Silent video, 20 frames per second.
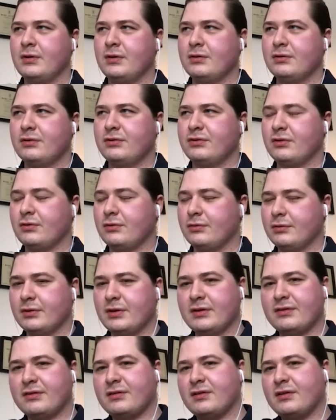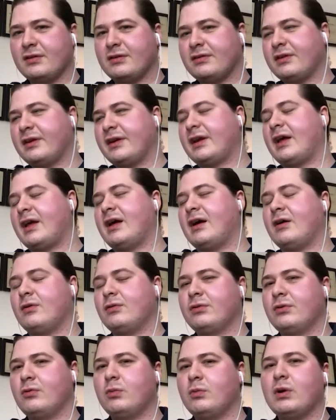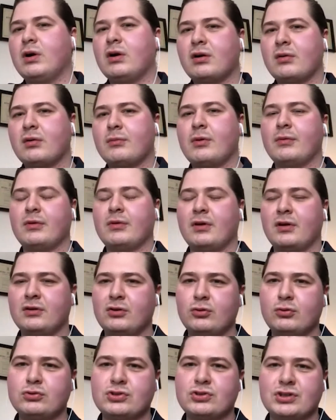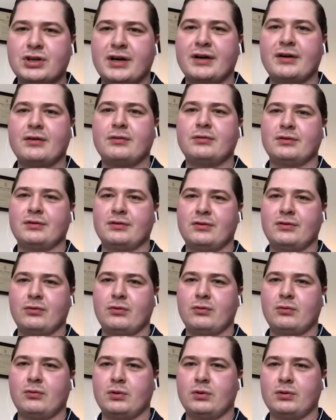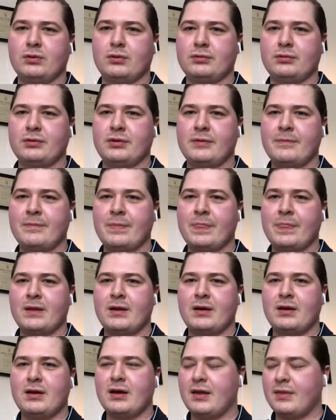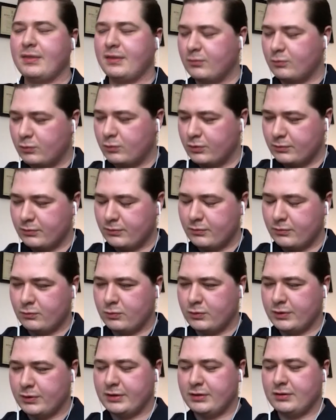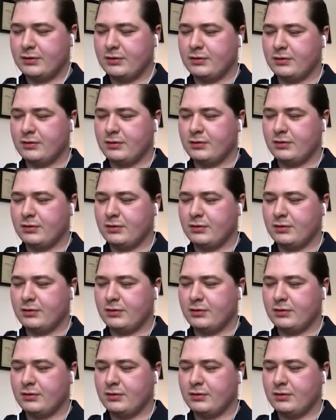it's like how you welcome a new child into the world, and then when